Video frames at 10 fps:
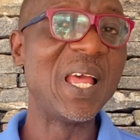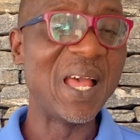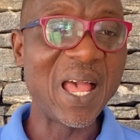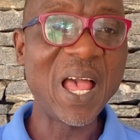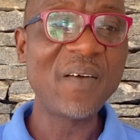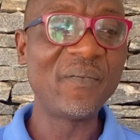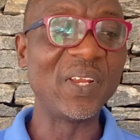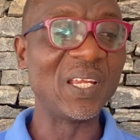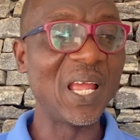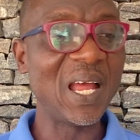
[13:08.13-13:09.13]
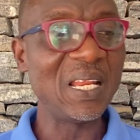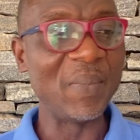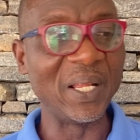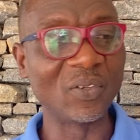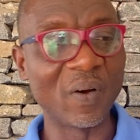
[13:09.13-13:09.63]
every
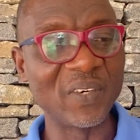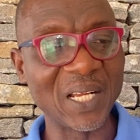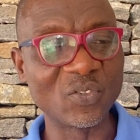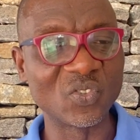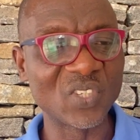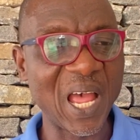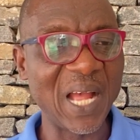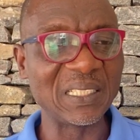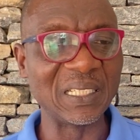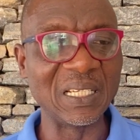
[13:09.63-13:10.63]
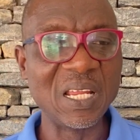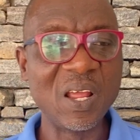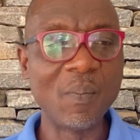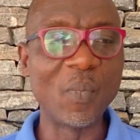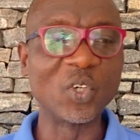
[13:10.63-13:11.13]
element of that society
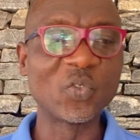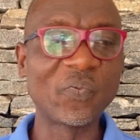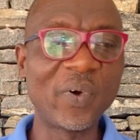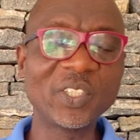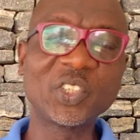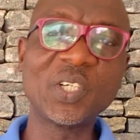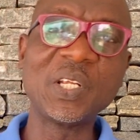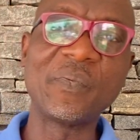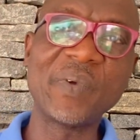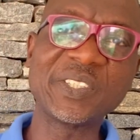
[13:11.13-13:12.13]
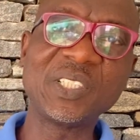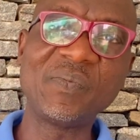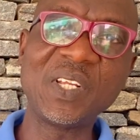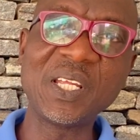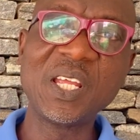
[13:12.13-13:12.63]
must function
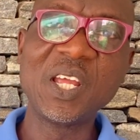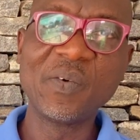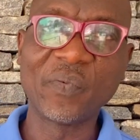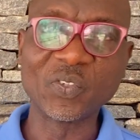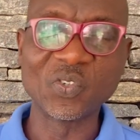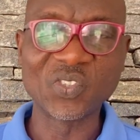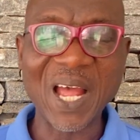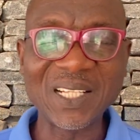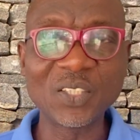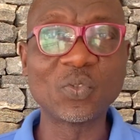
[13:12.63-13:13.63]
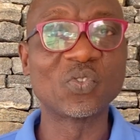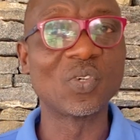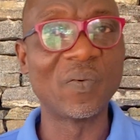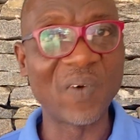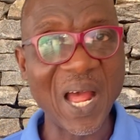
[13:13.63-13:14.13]
effectively for society to
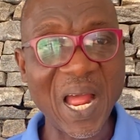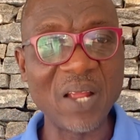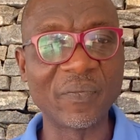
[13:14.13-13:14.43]
survive,